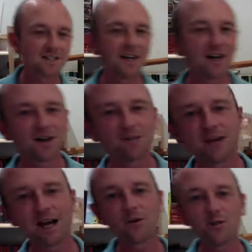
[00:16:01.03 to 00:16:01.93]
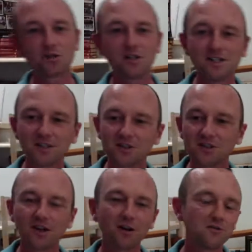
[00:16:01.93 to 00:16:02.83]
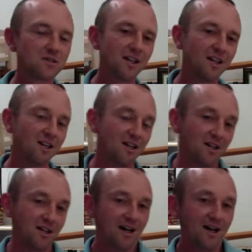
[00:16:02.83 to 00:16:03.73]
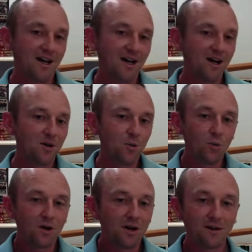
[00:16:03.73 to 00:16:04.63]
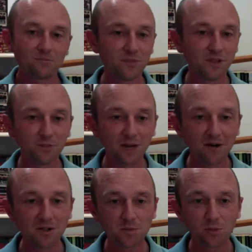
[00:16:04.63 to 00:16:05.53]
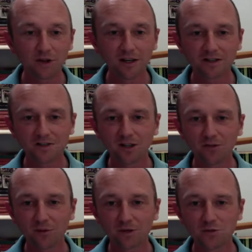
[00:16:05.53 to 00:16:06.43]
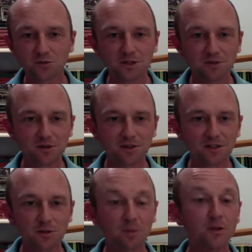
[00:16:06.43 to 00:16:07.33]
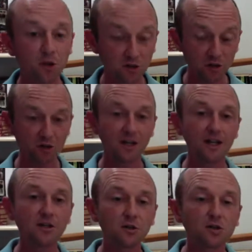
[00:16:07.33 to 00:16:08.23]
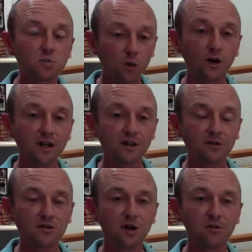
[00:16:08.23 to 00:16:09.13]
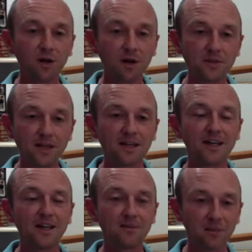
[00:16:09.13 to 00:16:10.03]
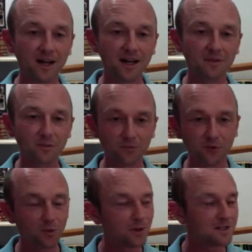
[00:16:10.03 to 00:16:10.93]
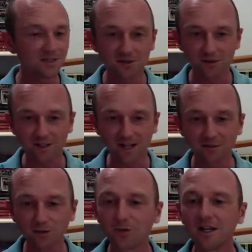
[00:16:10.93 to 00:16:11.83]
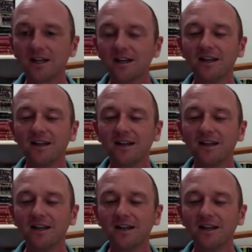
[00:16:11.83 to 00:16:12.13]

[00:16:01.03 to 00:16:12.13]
How are you treating yourselves? How are you spoiling yourself whilst also doing this? I mean, you're clearly spoiling yourself by being here and playing the quiz, and it's great to have you all here.